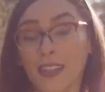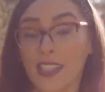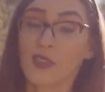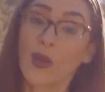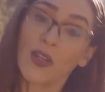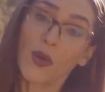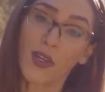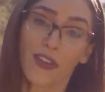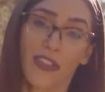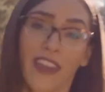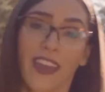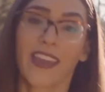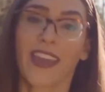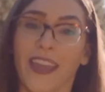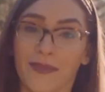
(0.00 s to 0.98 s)
So I know what you're
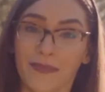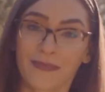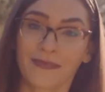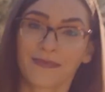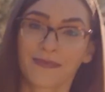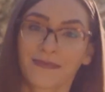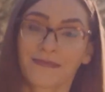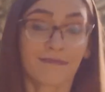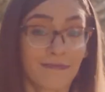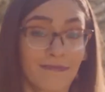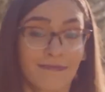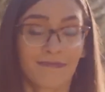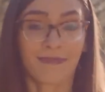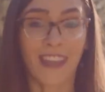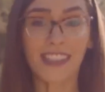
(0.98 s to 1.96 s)
thinking.
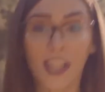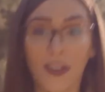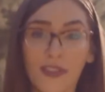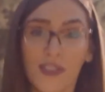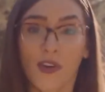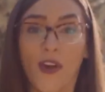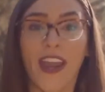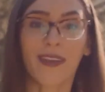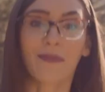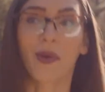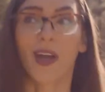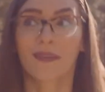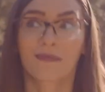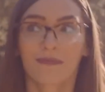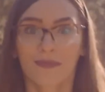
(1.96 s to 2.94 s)
That sounds great,
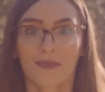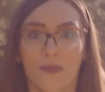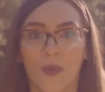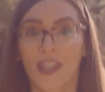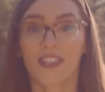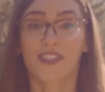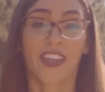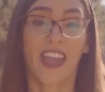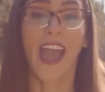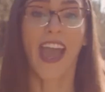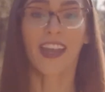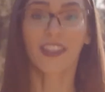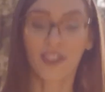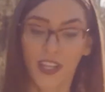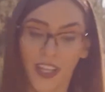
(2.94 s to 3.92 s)
but where's the
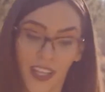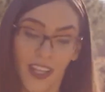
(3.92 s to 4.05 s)
catch?